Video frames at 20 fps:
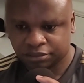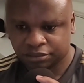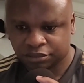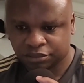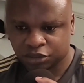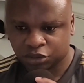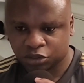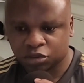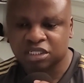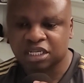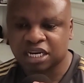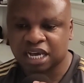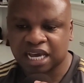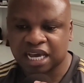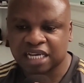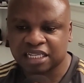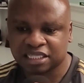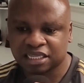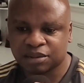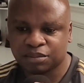Because like
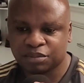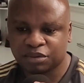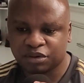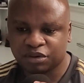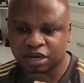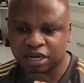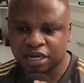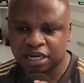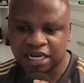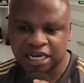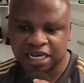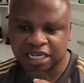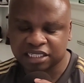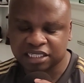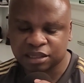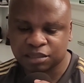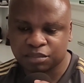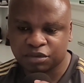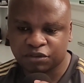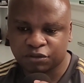I
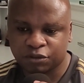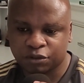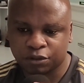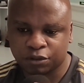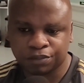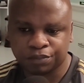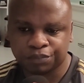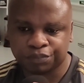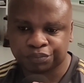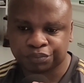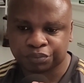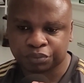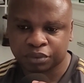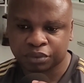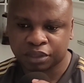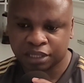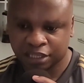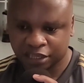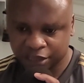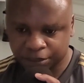said before,
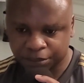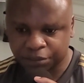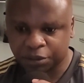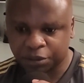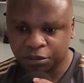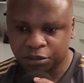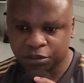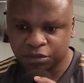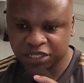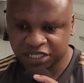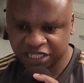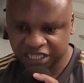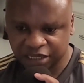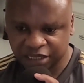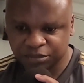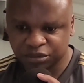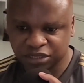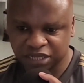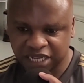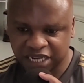the problem with
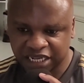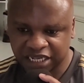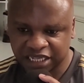Cape United,